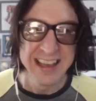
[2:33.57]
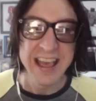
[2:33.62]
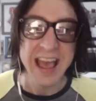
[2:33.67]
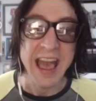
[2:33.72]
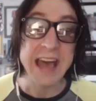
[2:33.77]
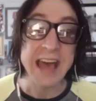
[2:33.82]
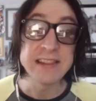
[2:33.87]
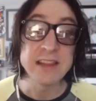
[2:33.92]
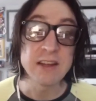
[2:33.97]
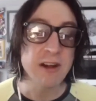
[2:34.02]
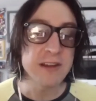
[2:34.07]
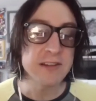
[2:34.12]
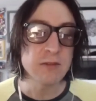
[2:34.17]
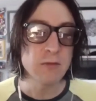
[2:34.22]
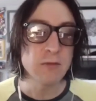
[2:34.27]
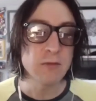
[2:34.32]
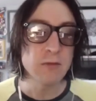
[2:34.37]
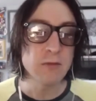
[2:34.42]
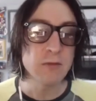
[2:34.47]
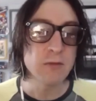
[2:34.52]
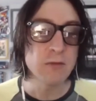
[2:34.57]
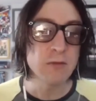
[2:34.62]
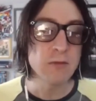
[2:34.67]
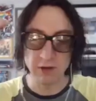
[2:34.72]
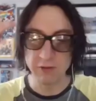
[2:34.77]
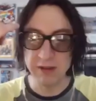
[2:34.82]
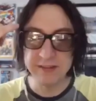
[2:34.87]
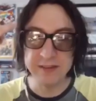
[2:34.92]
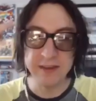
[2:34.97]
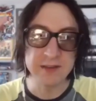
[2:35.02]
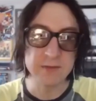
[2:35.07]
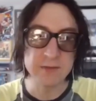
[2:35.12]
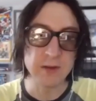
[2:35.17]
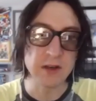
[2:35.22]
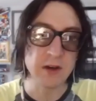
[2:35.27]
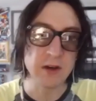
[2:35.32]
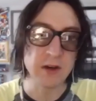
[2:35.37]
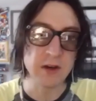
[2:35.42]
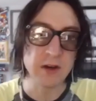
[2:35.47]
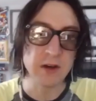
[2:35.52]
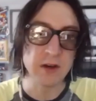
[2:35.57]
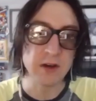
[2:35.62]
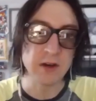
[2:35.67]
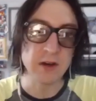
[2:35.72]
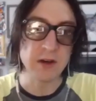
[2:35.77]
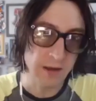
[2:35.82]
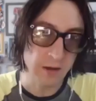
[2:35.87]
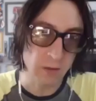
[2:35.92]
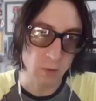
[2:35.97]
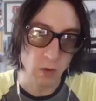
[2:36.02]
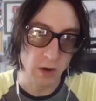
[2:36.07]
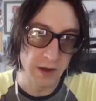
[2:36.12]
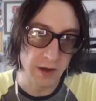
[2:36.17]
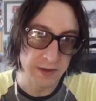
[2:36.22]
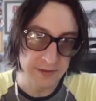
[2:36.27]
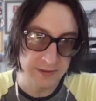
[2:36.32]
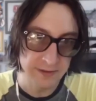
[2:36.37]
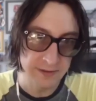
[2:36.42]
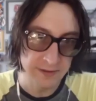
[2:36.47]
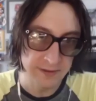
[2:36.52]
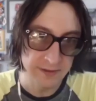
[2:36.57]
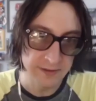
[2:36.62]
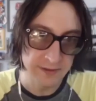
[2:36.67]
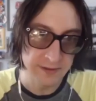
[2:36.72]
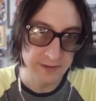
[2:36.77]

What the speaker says: And the reason why it was so risky is because Intel was